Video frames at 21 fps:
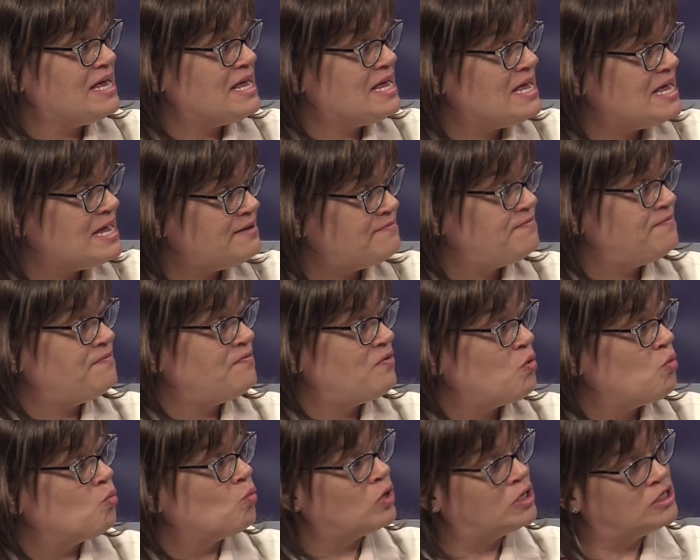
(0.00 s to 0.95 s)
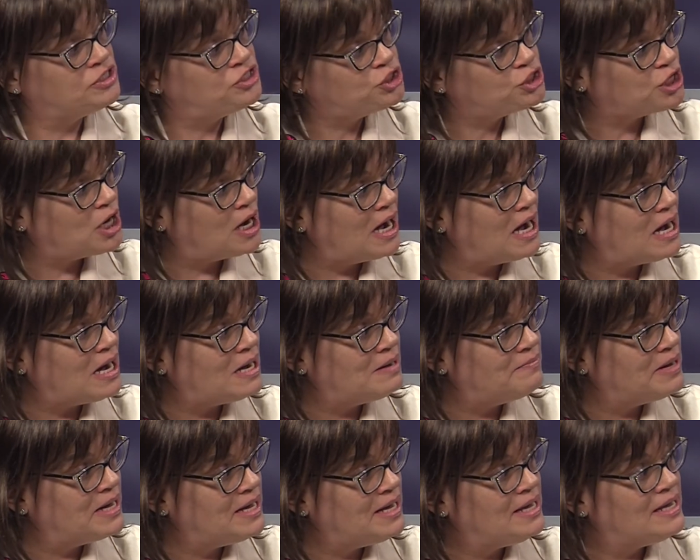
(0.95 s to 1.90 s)
if one
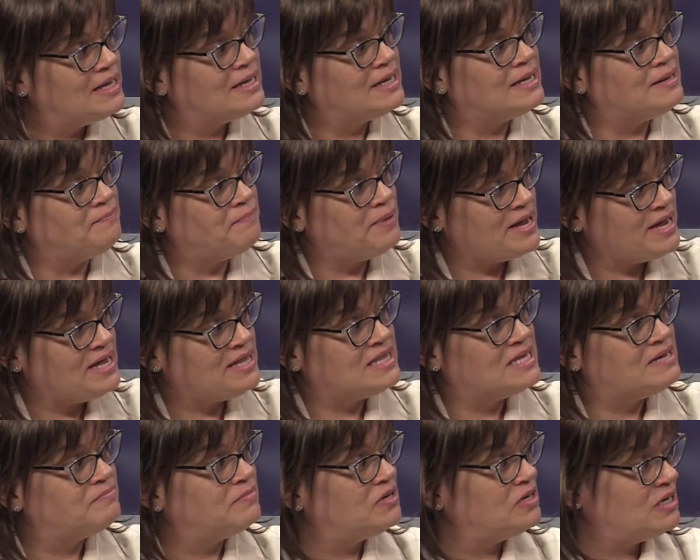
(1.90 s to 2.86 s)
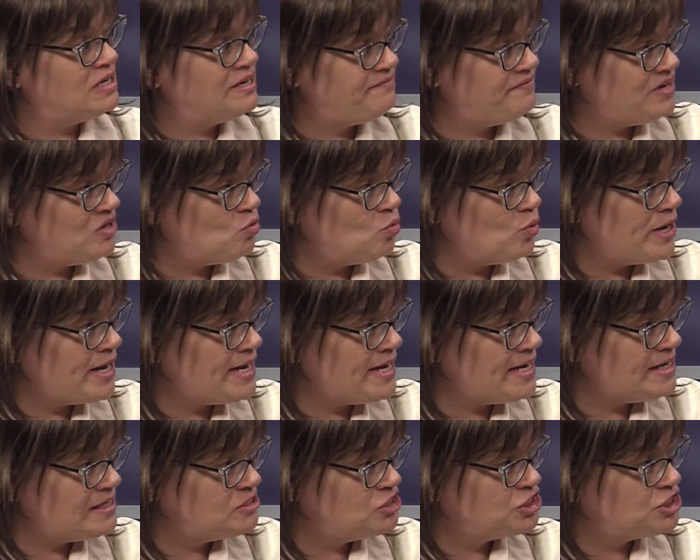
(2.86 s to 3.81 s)
job can pay them a living
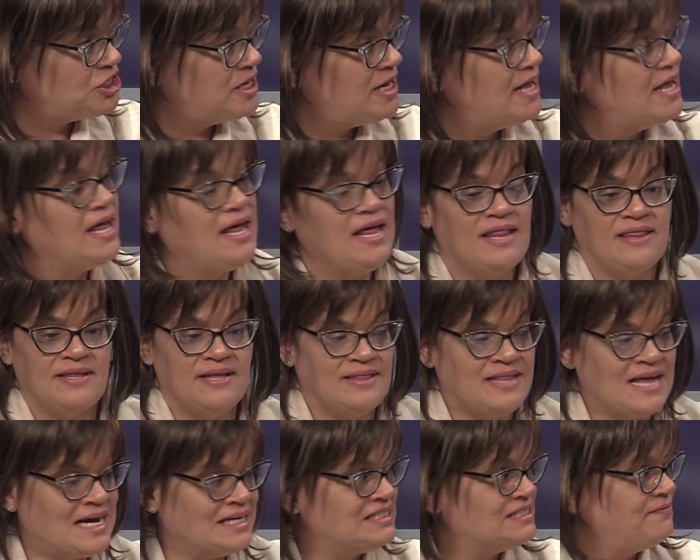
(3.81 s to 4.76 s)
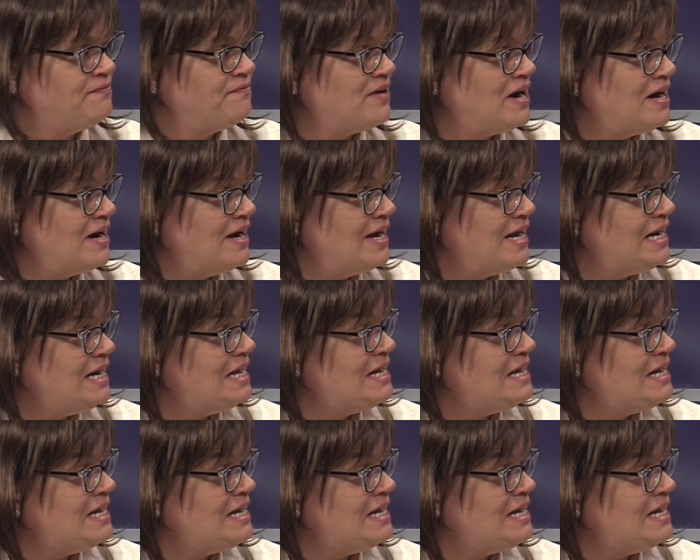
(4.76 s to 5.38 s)
wage, then that's fine.